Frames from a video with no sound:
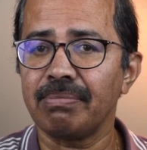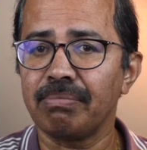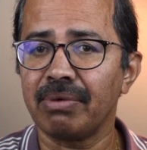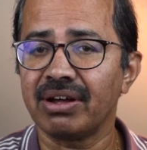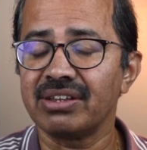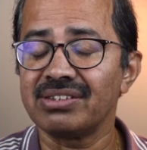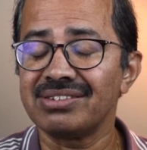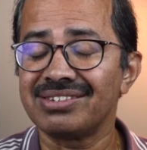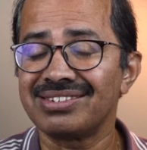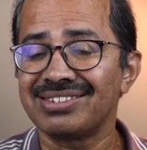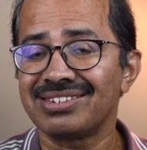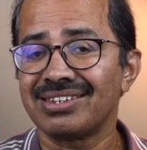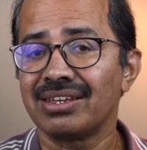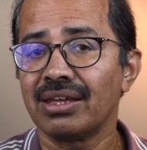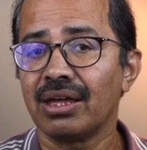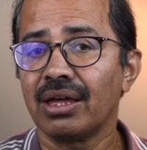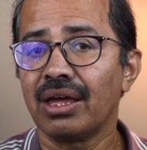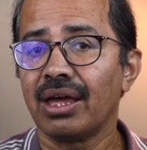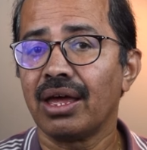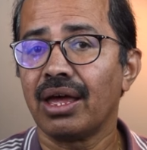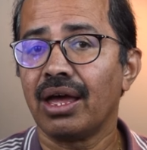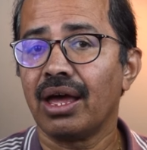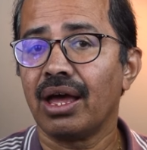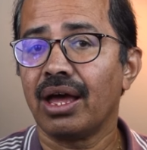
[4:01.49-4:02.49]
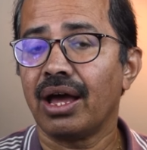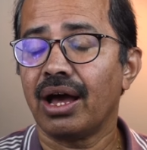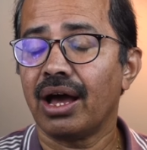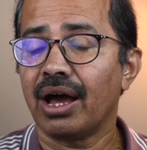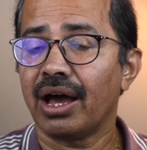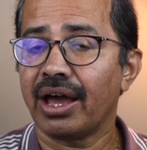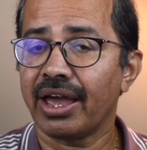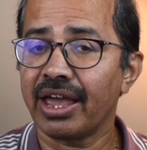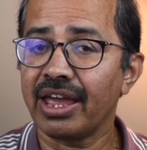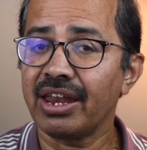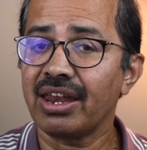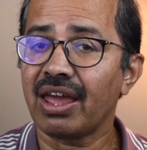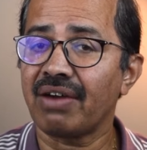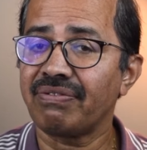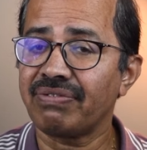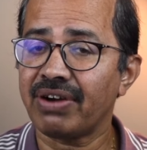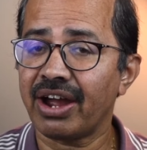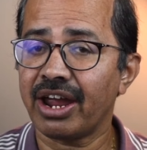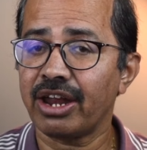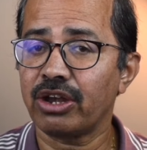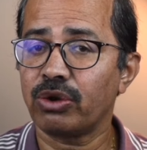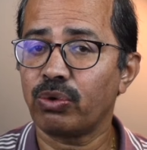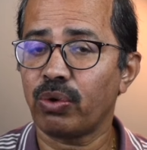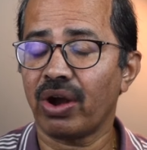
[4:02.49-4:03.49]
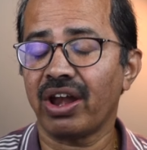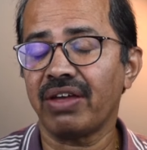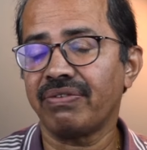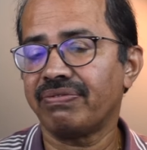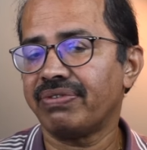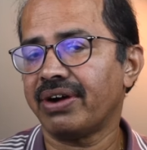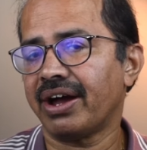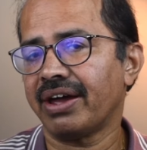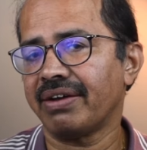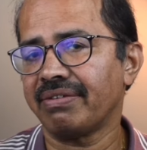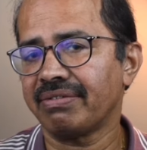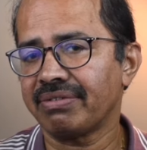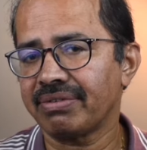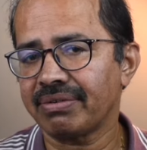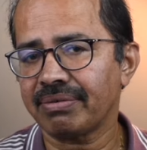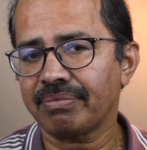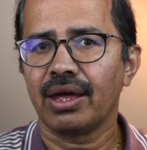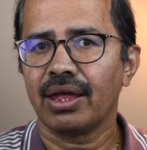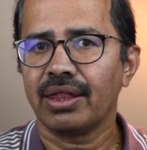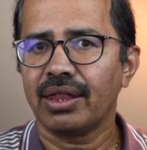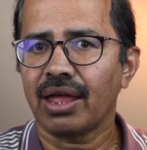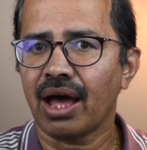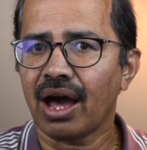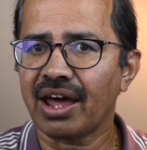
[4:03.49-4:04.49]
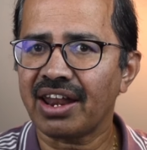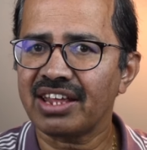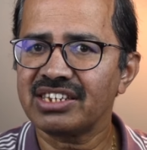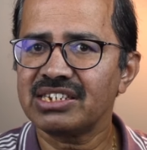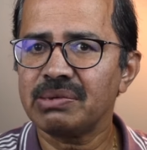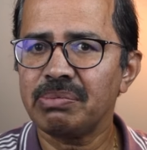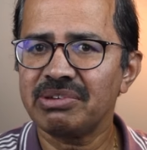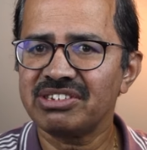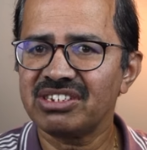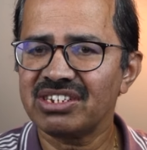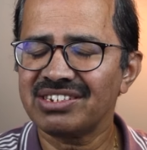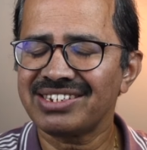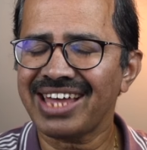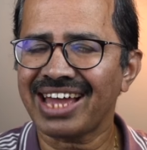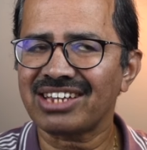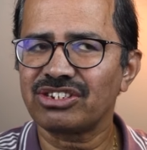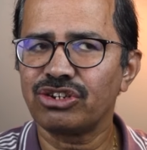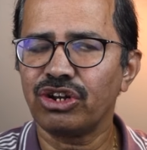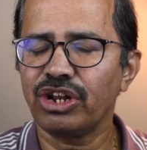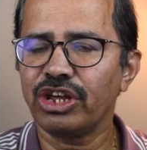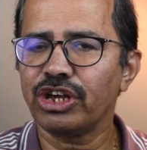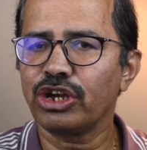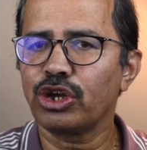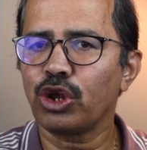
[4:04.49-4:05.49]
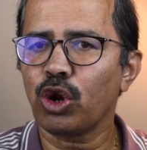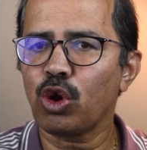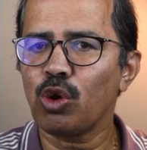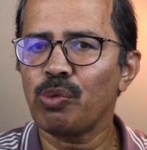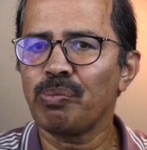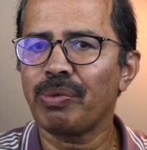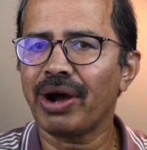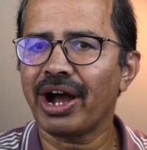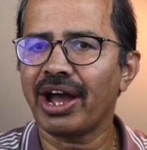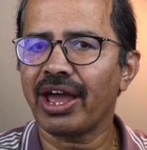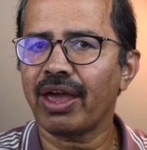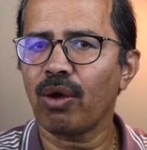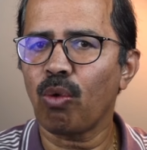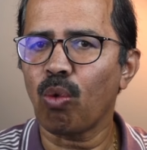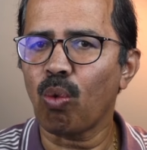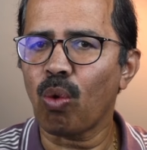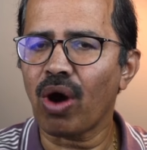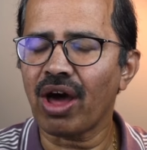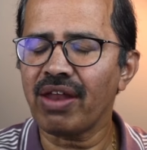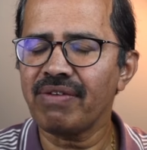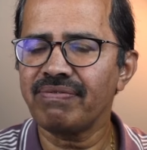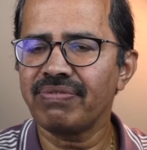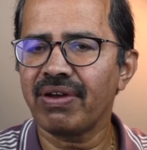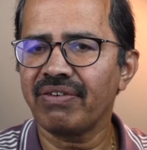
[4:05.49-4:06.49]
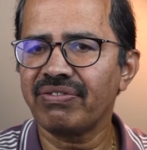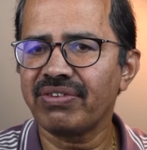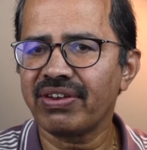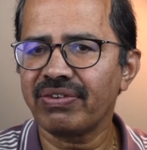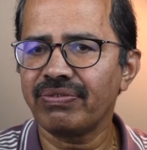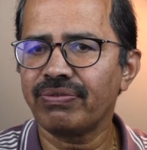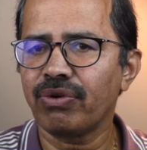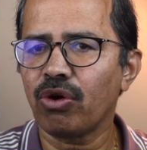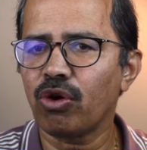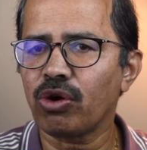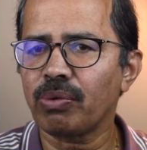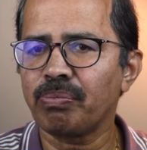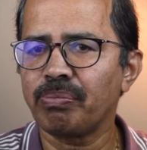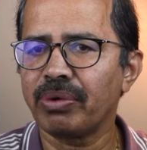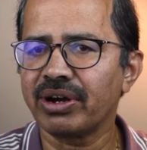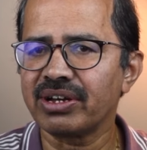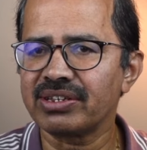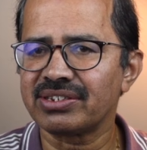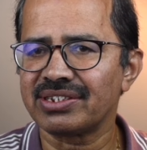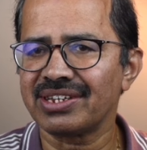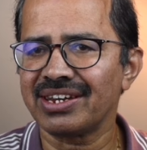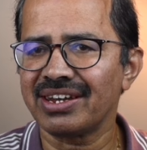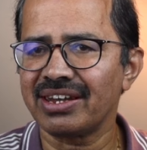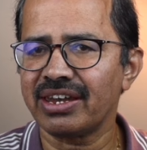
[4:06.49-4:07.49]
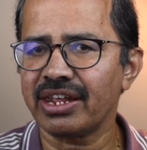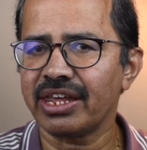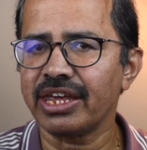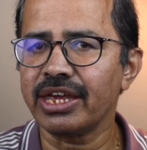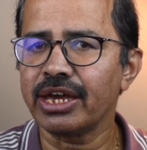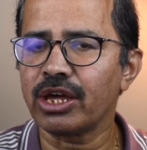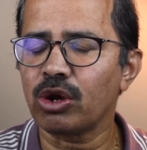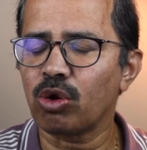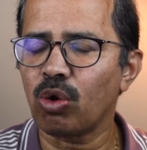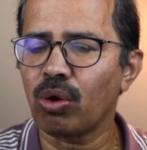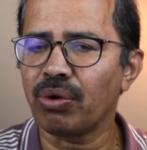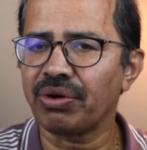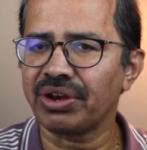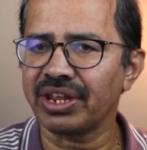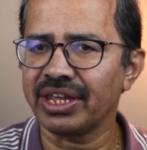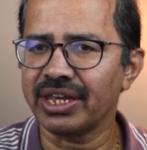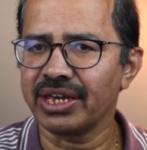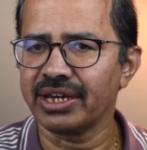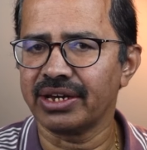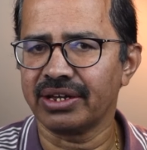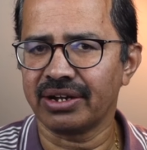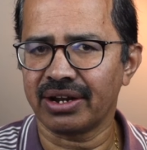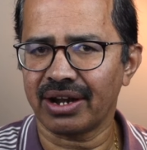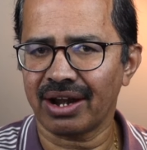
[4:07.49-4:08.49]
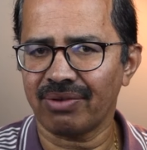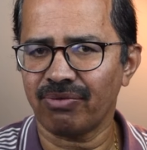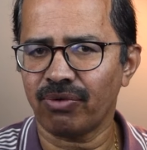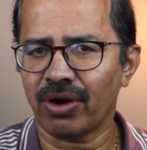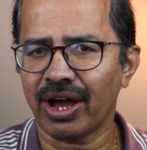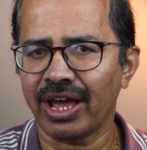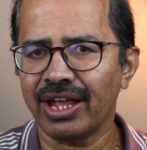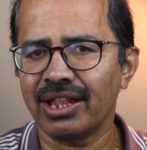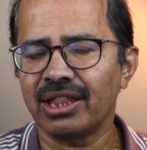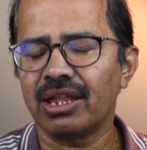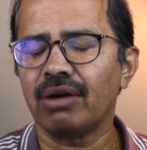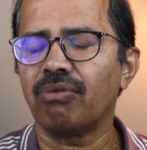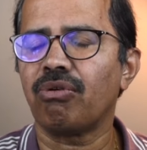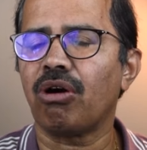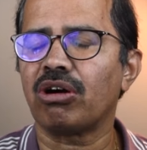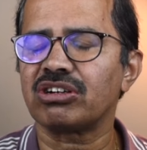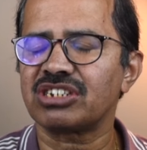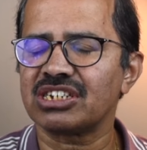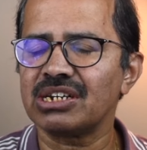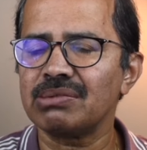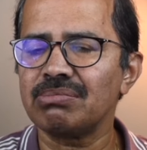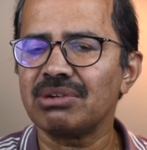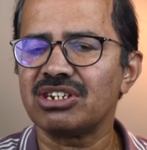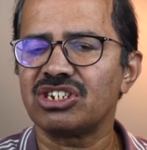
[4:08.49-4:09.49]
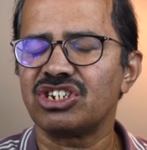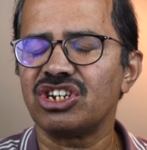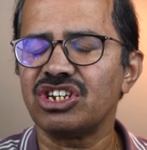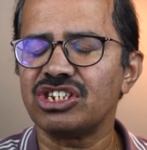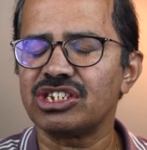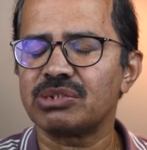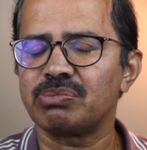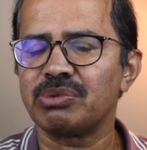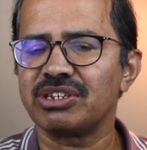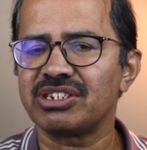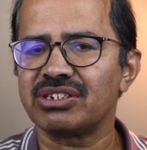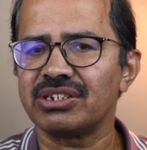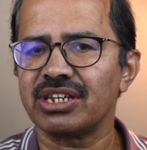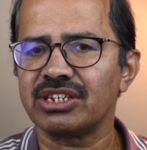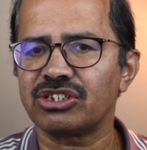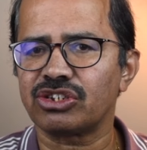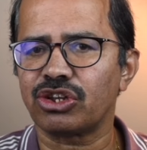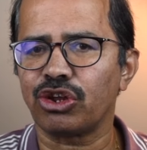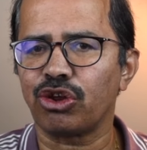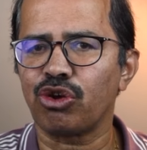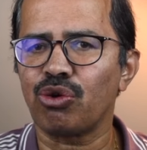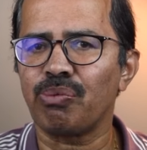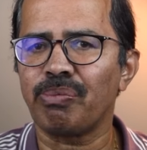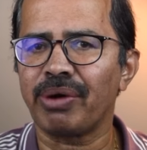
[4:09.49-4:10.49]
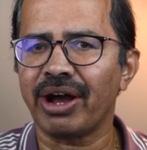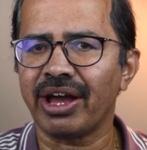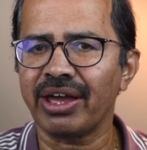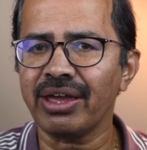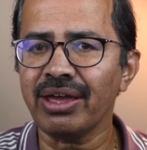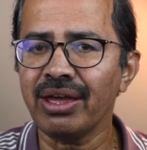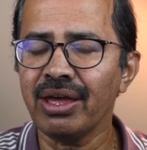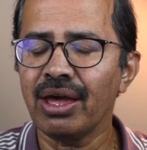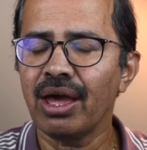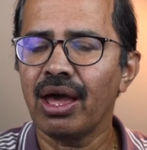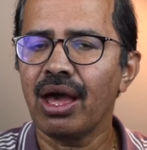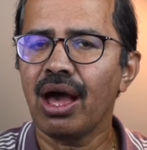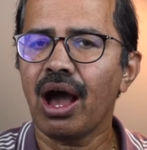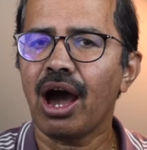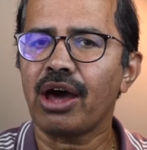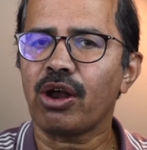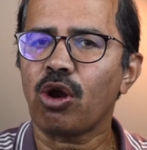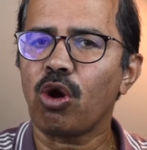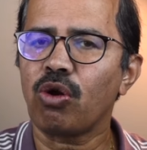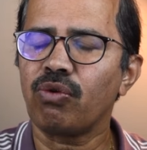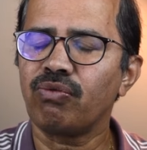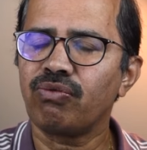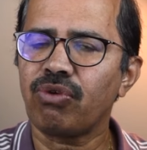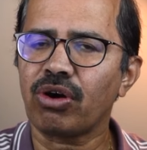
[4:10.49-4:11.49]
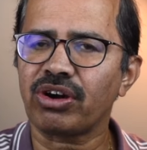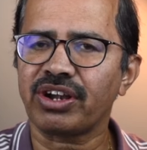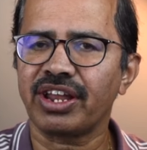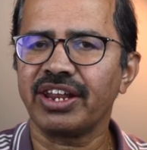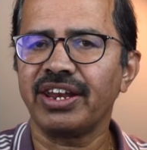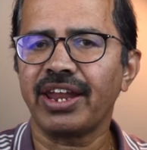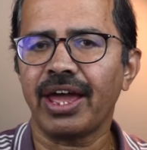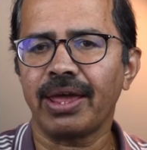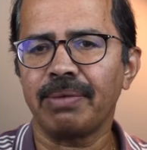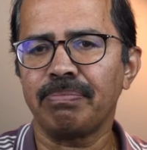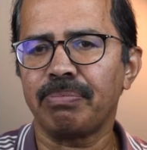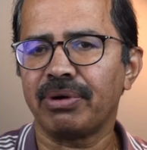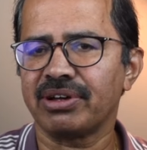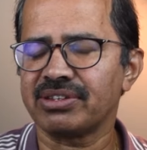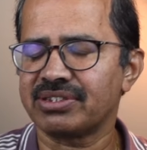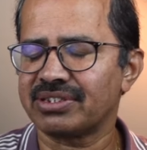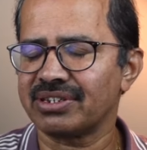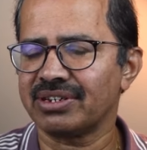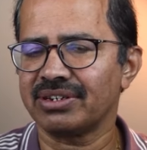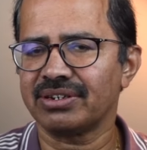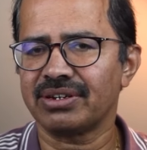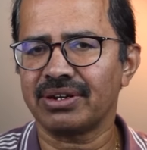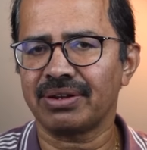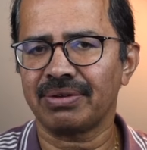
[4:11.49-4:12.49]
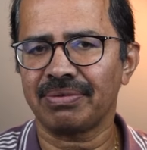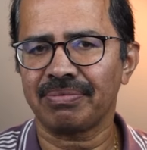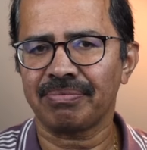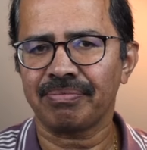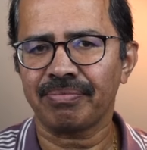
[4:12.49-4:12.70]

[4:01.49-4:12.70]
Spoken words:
months in FY25. The RAC business actually grew by 154% year over year, while the washing machines business grew by around 49%.